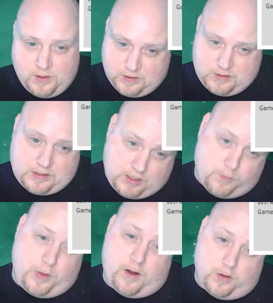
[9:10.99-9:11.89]
psychic
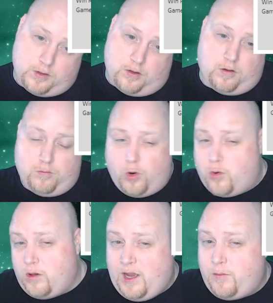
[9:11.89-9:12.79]
powers are more
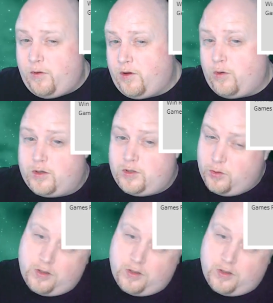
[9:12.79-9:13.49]
reliable than orc shooting